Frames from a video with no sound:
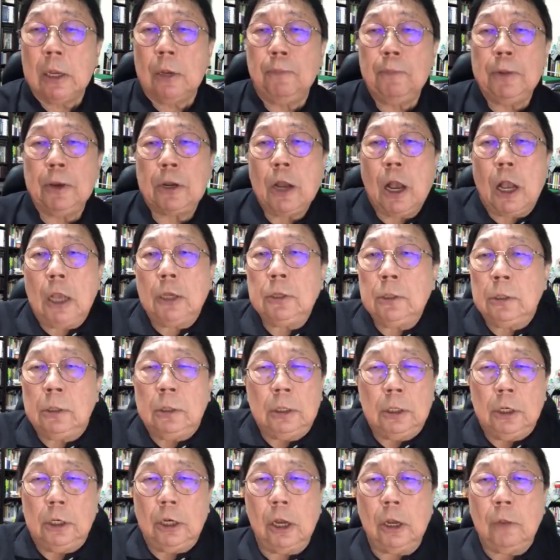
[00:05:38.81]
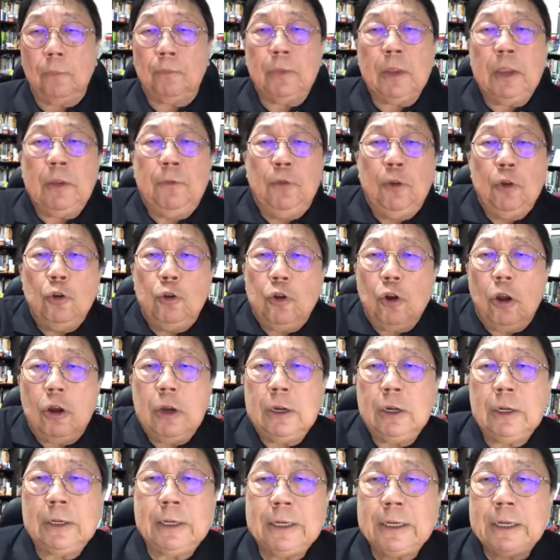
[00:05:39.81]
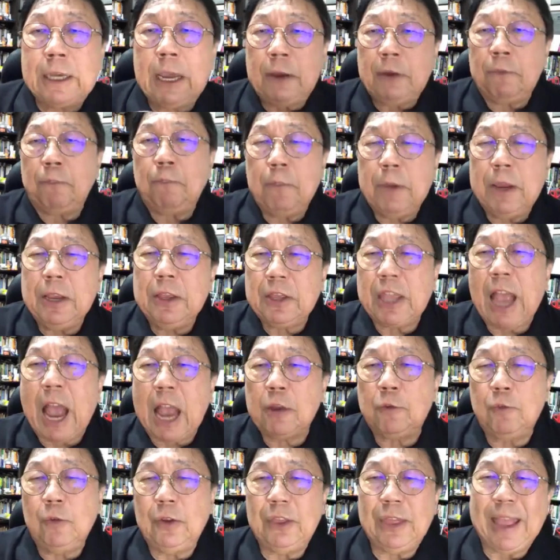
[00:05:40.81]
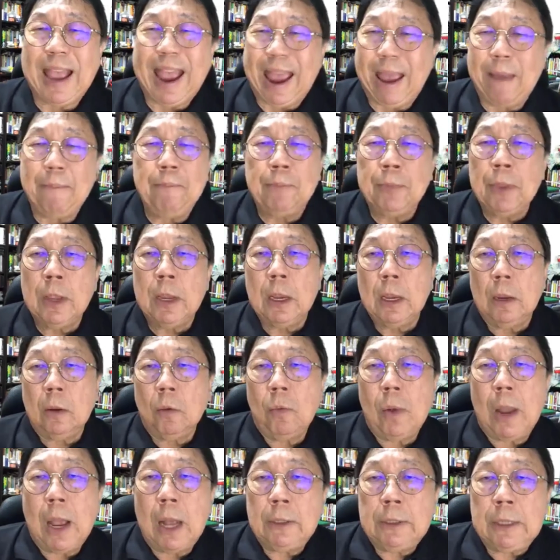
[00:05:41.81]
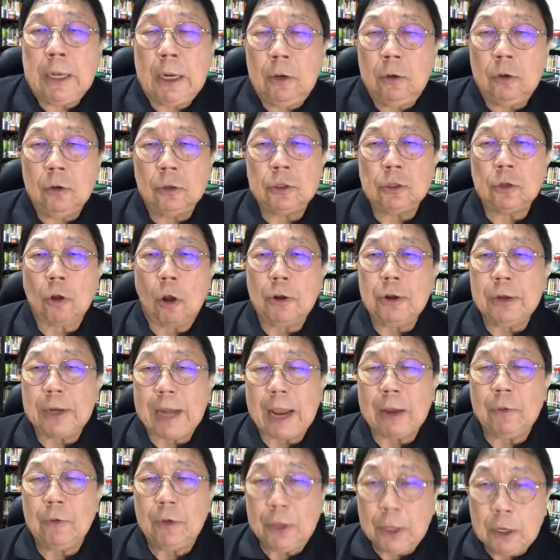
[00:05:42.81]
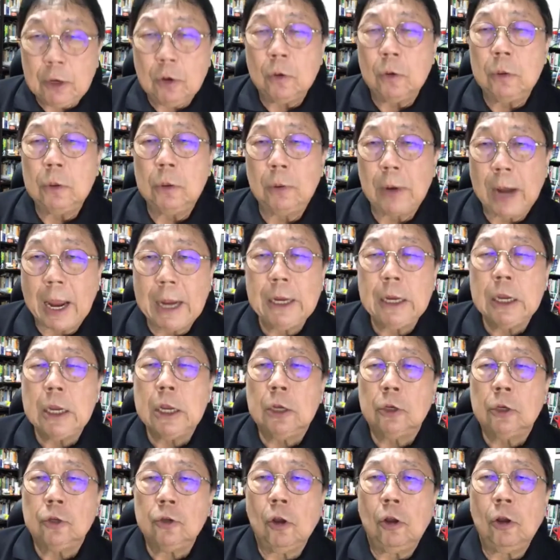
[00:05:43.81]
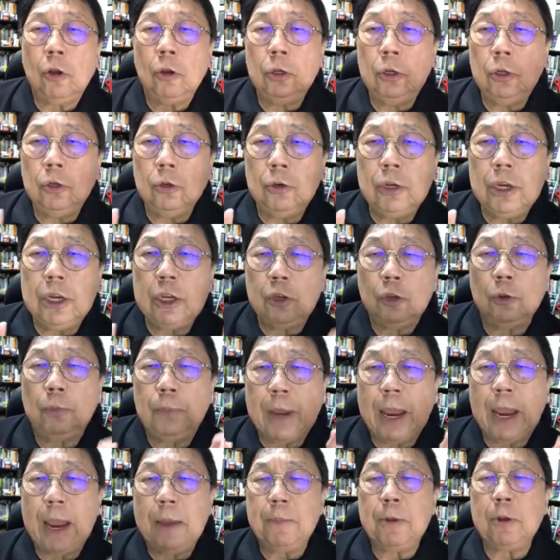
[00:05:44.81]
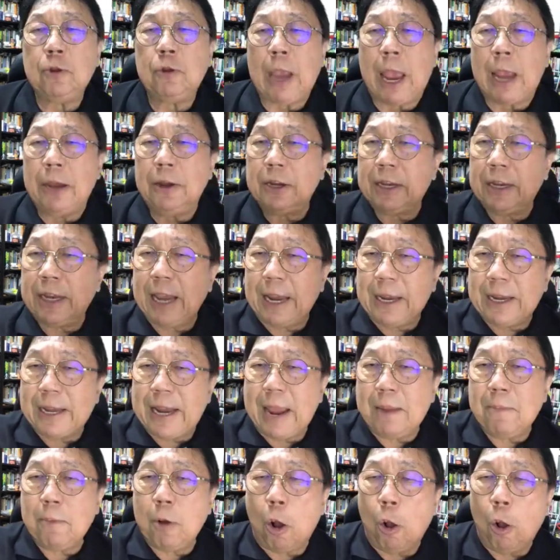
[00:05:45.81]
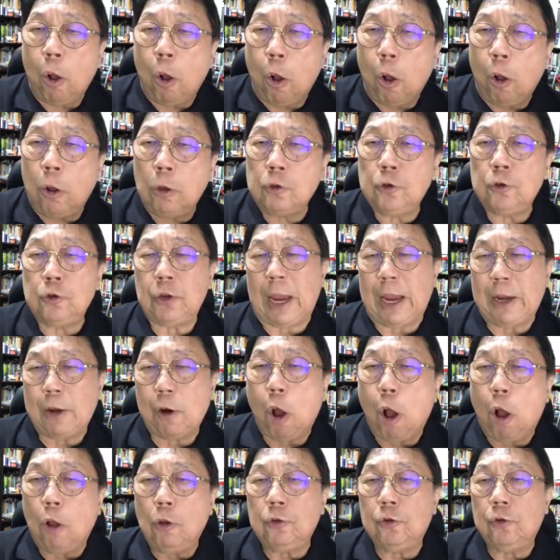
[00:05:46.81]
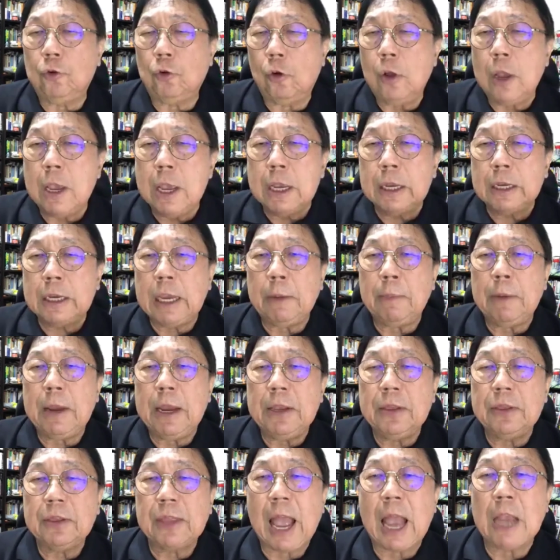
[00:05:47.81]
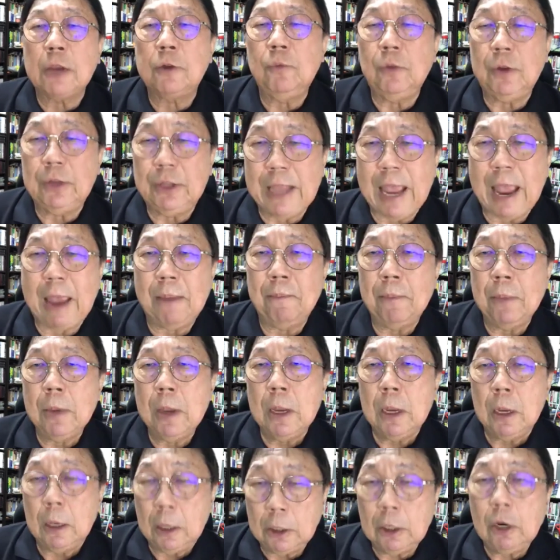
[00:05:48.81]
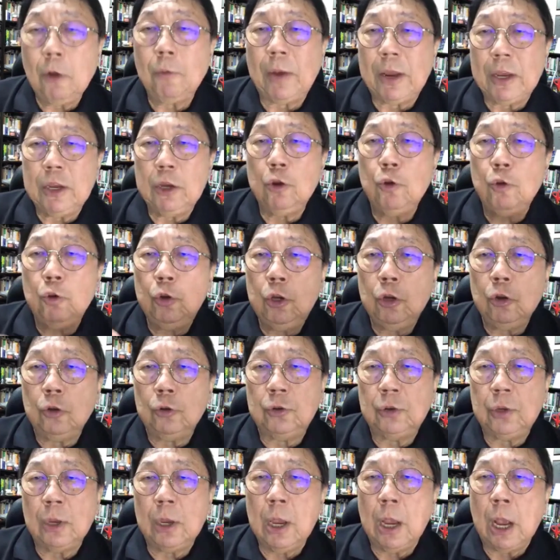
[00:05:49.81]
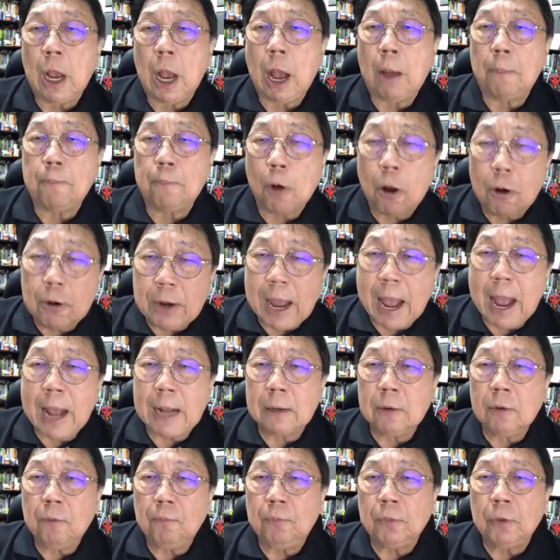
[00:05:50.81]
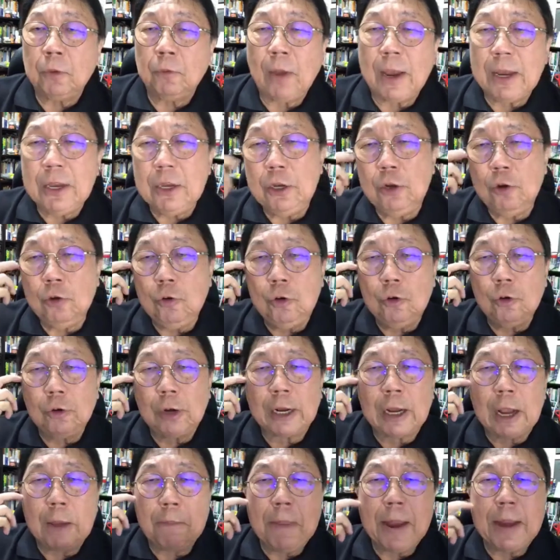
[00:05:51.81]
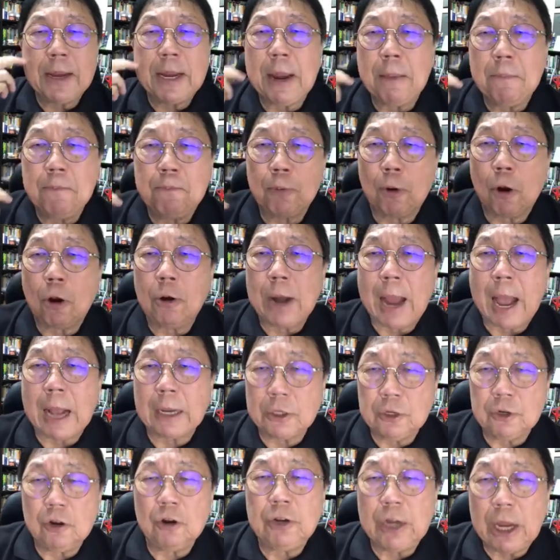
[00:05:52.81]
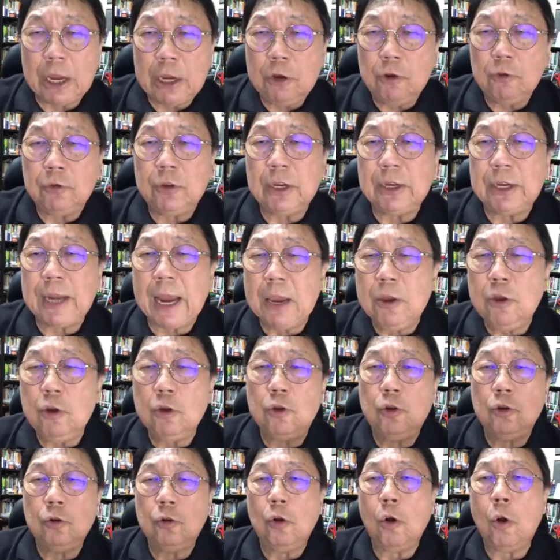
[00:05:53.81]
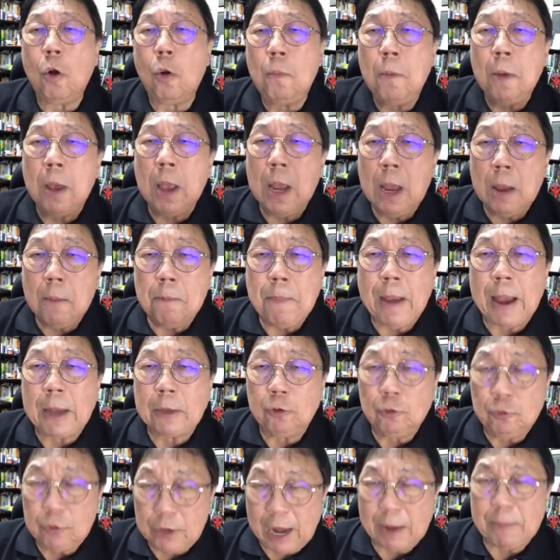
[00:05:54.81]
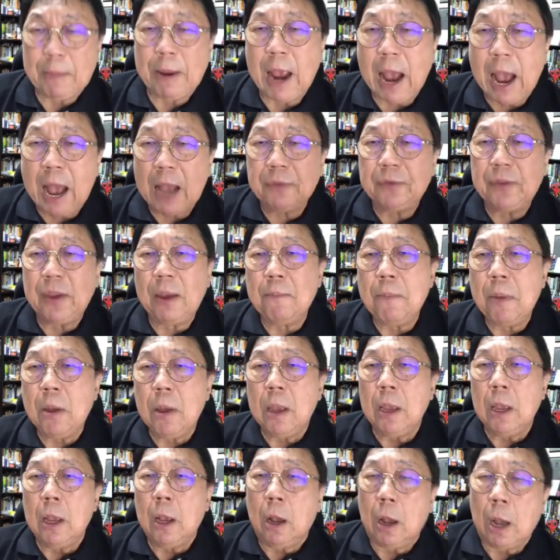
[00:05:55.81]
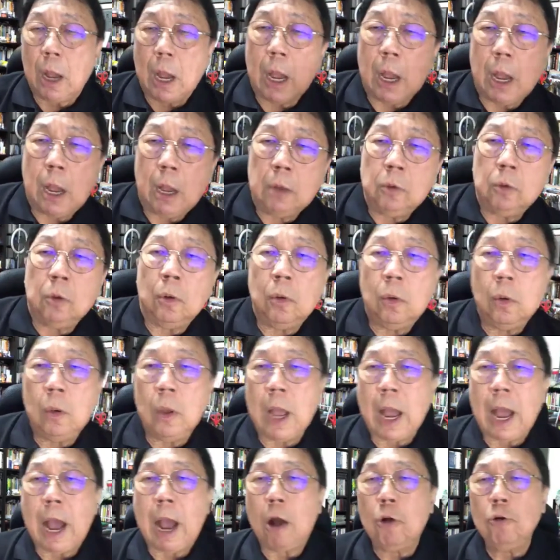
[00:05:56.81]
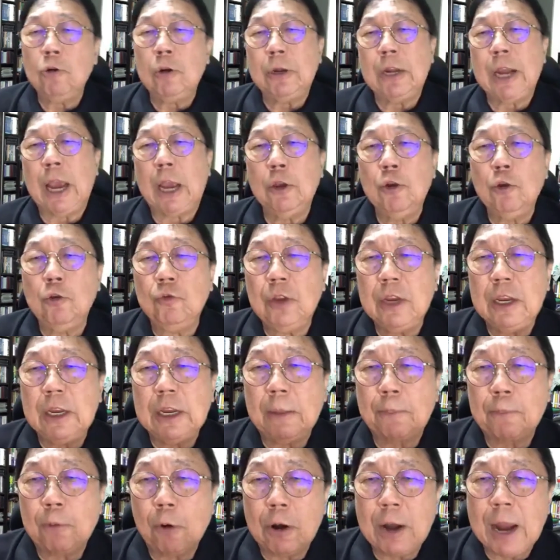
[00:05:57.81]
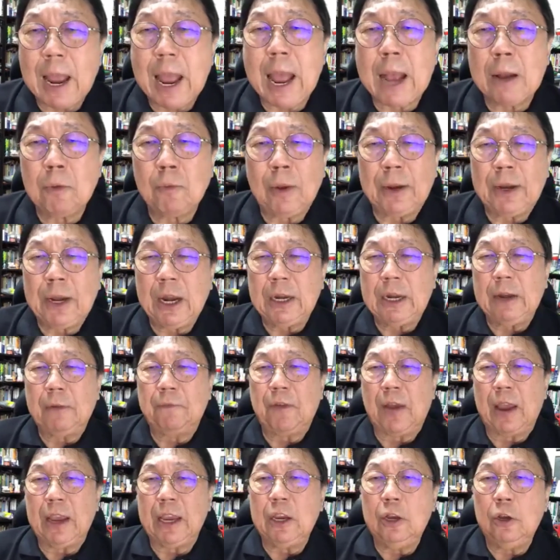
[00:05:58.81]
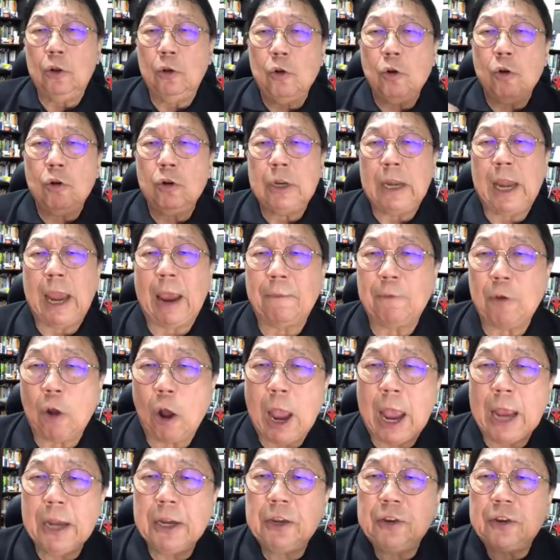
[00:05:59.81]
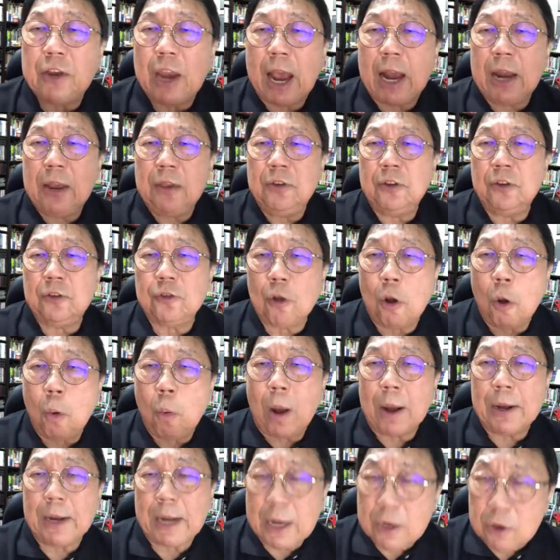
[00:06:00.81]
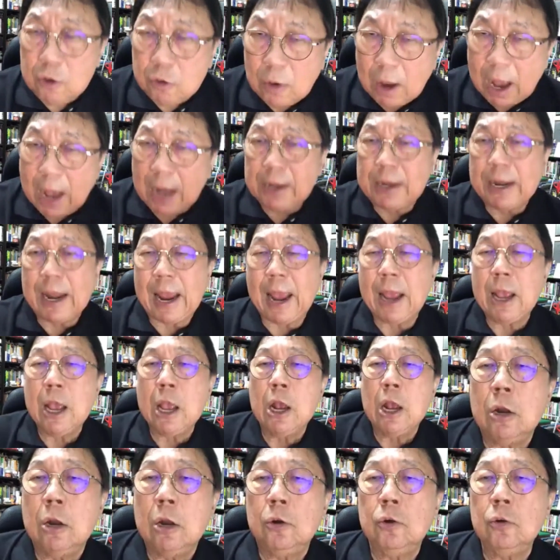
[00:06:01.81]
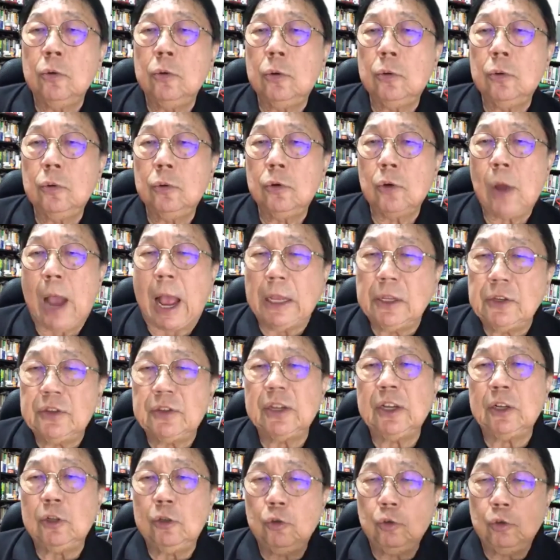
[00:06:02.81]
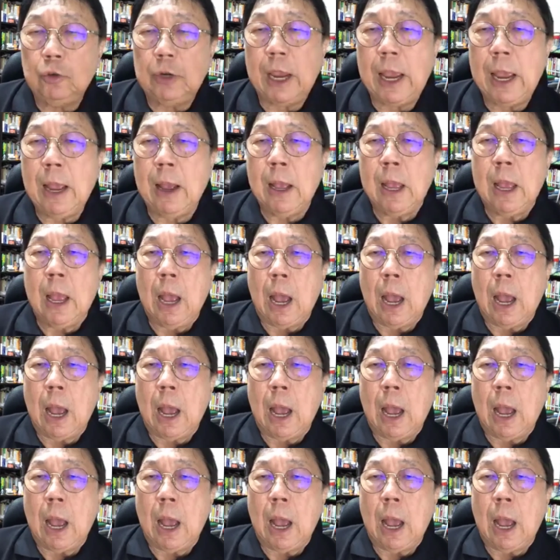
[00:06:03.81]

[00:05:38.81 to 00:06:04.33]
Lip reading: Because, if you don't keep in touch with them, well, they lose contact with you, right? So you need to be able to educate them and also keep in touch with them. When you use a product, when you recommend them products, they use it, then you should go back to them and ask them how they are using the product, whether they find it good, they have got any challenges or what. Then you are there to answer to their